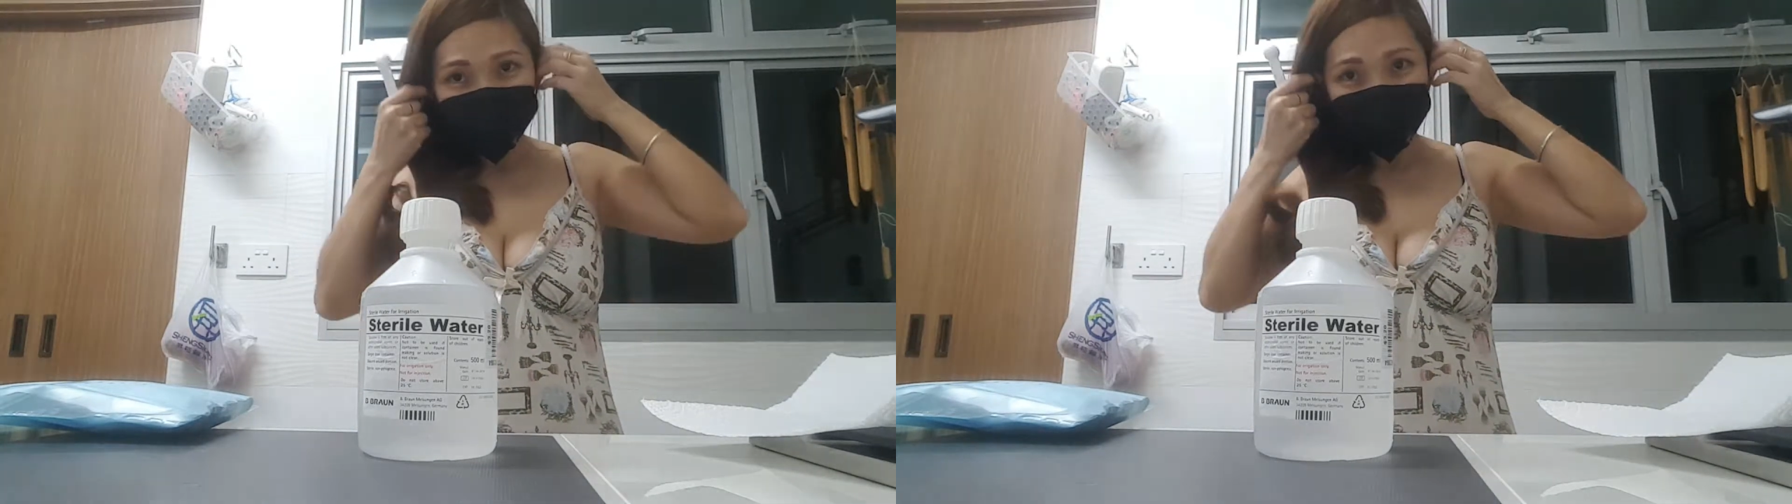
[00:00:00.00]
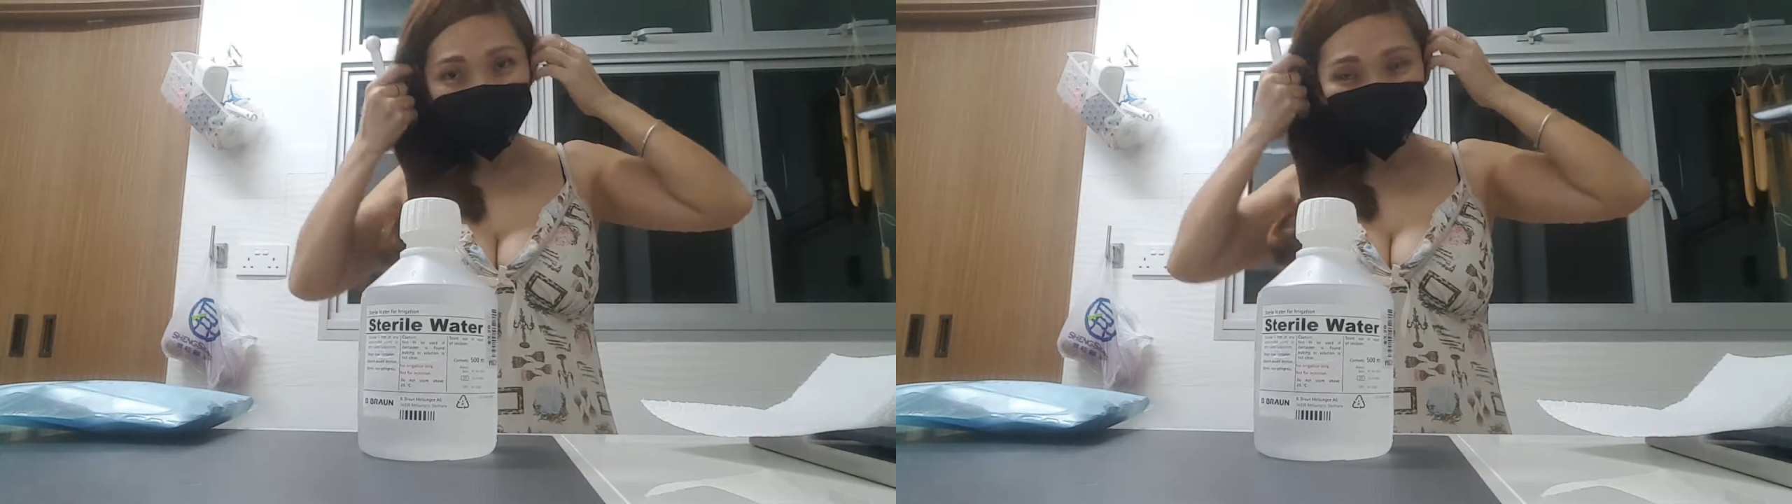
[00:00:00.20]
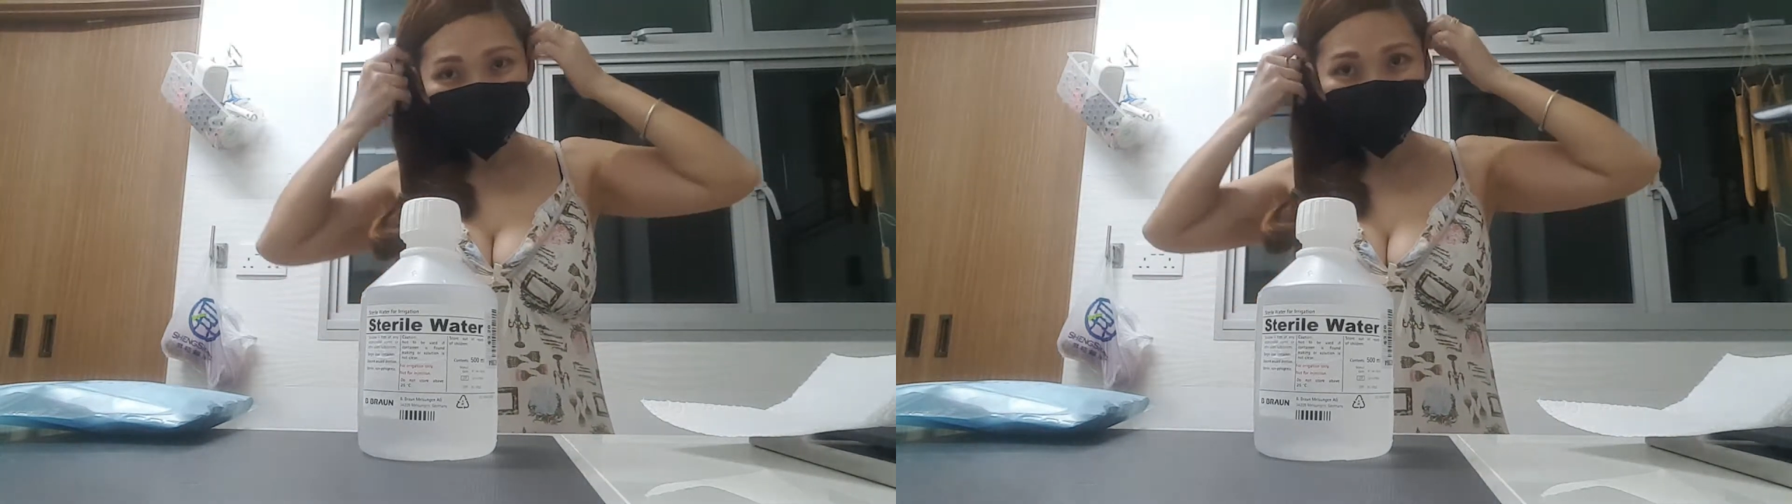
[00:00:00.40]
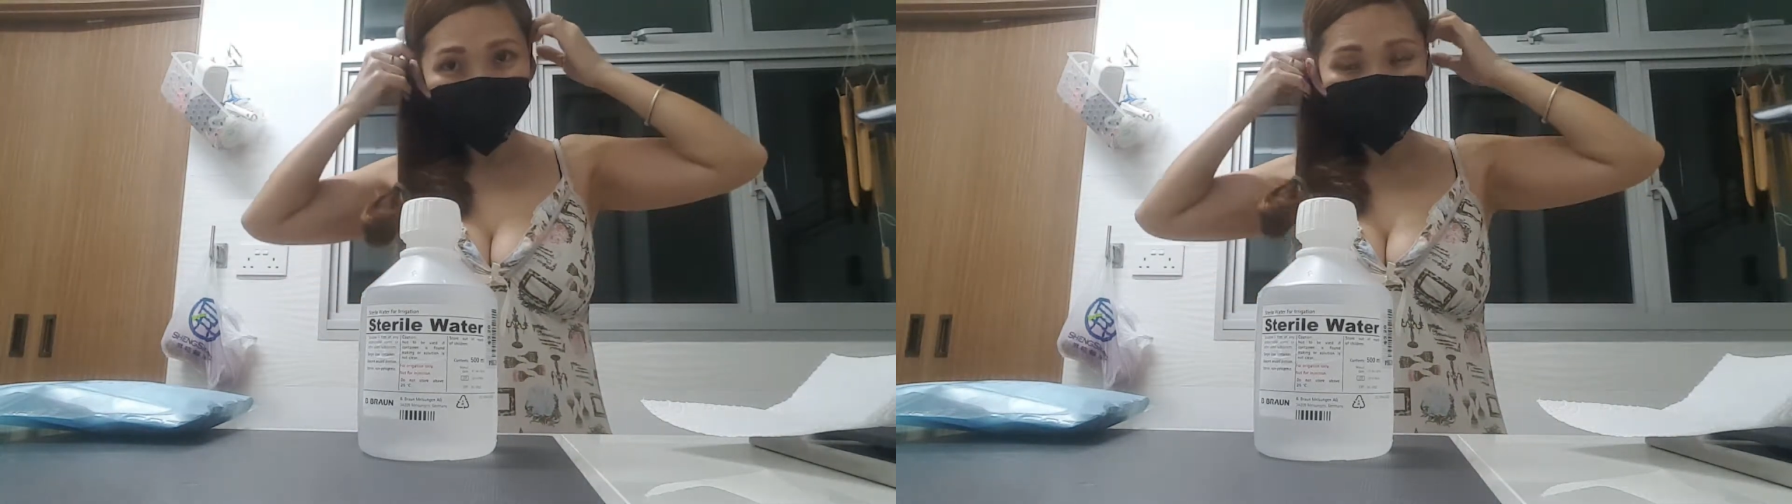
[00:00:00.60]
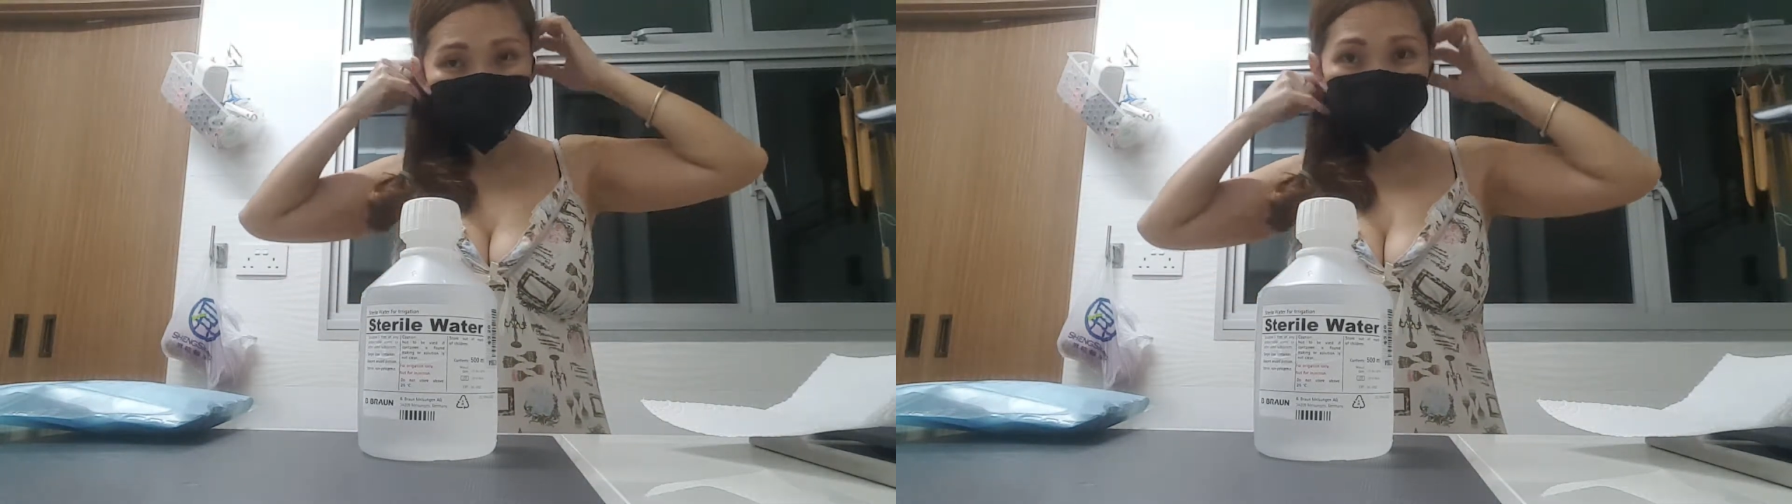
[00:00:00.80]
10
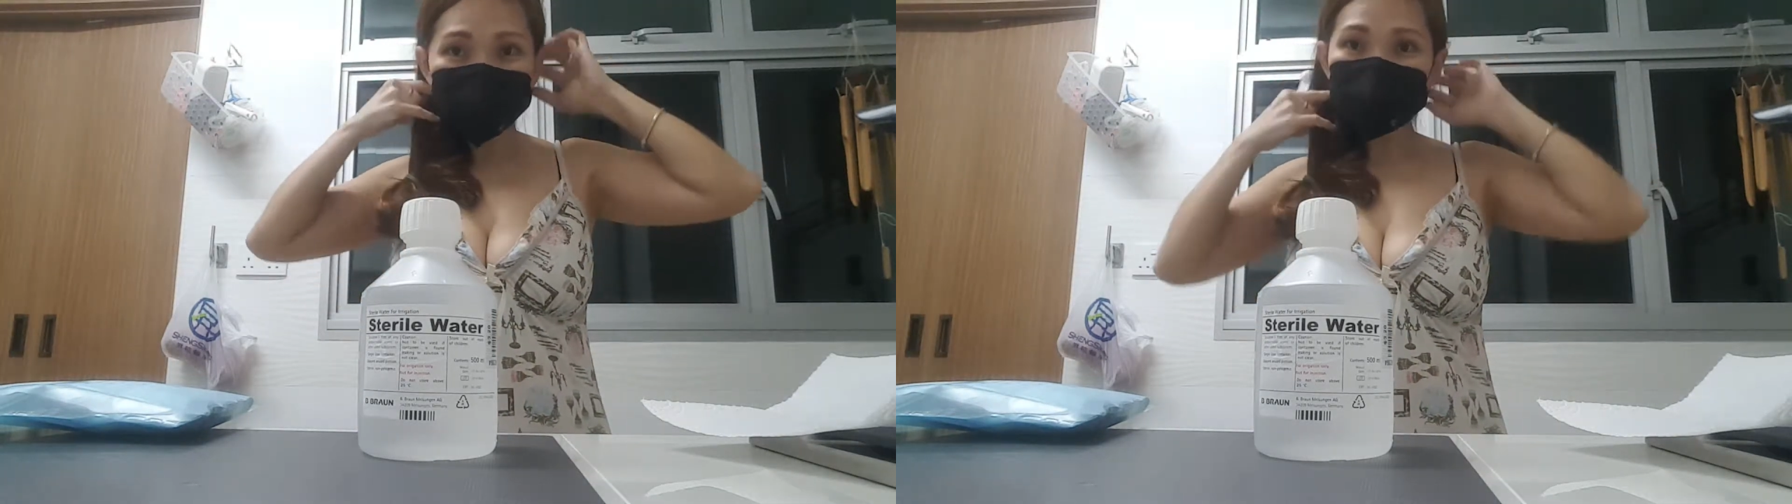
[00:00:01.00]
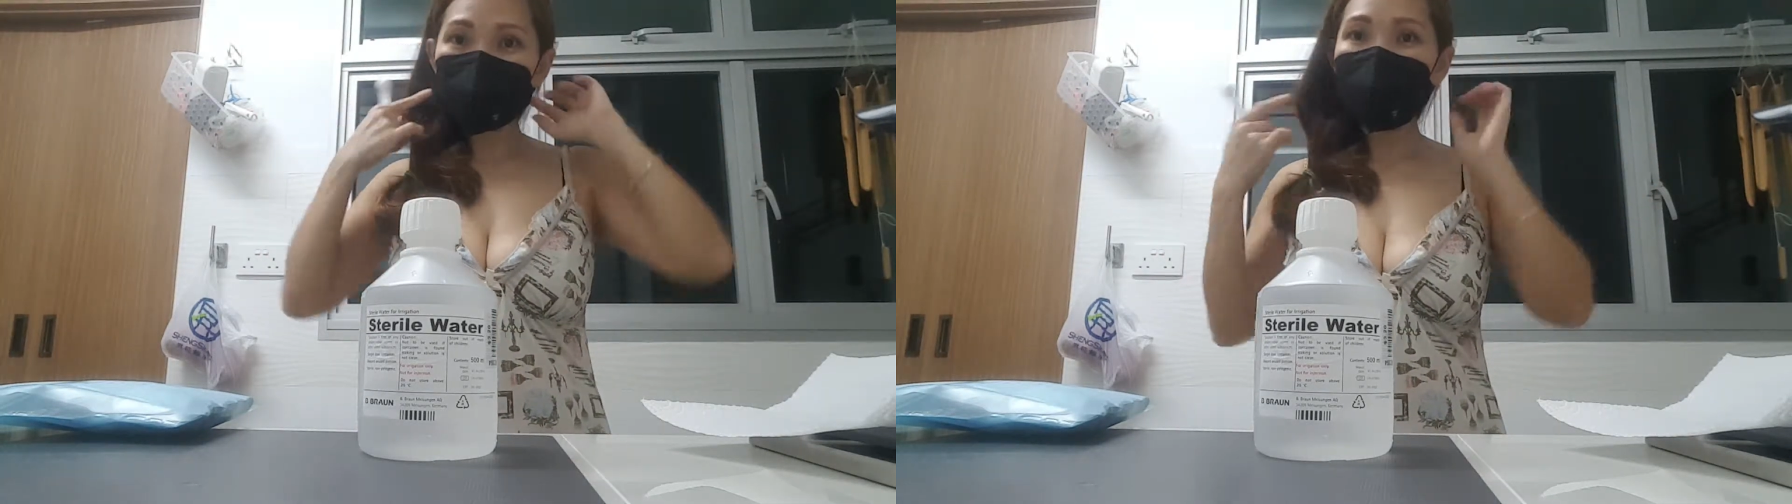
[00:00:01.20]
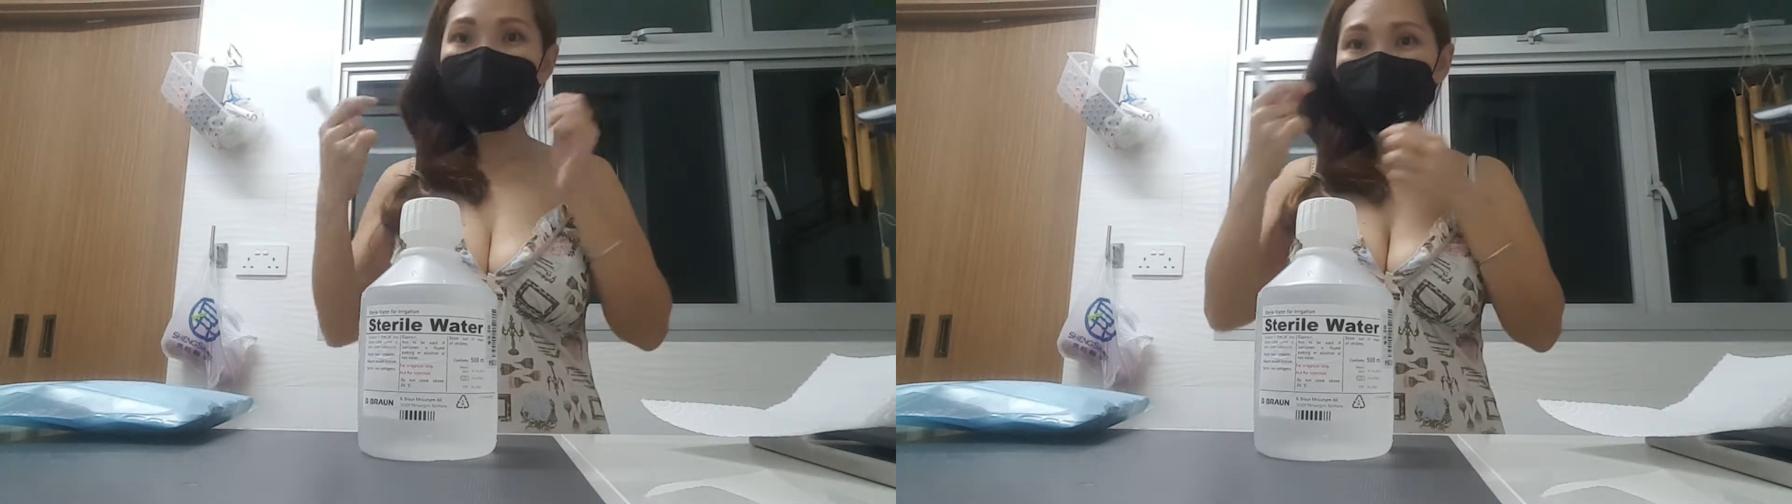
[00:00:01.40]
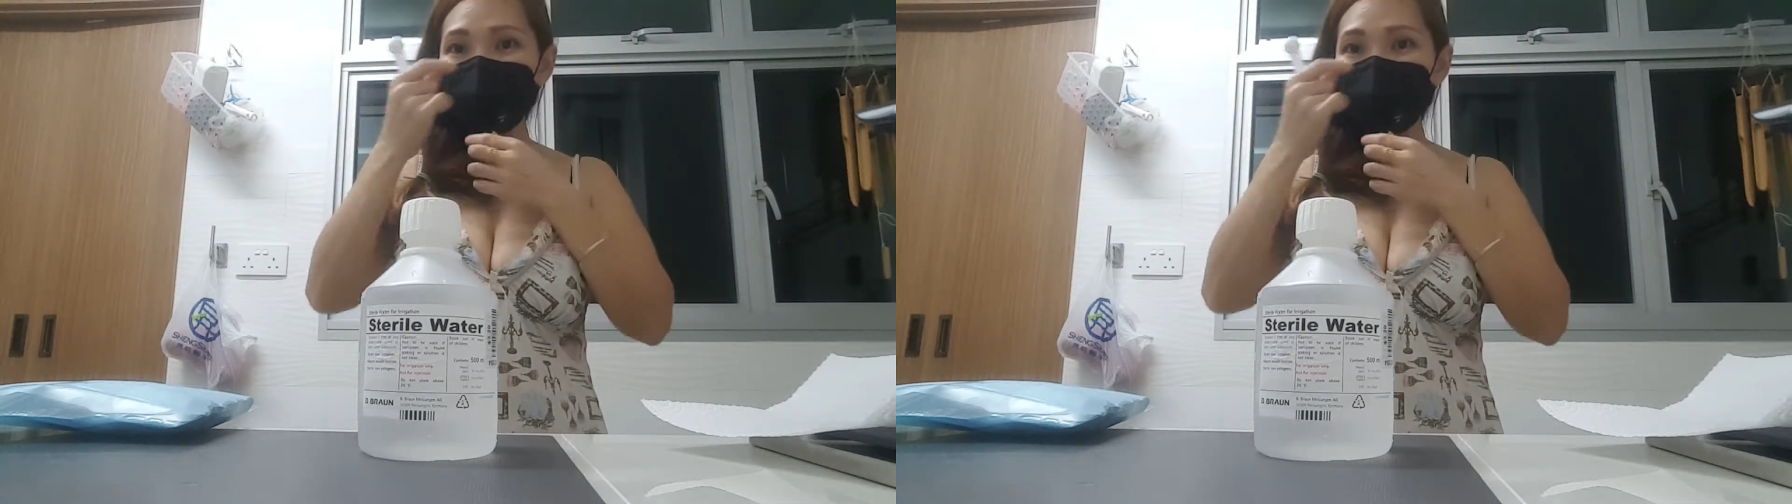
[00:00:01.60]
grams at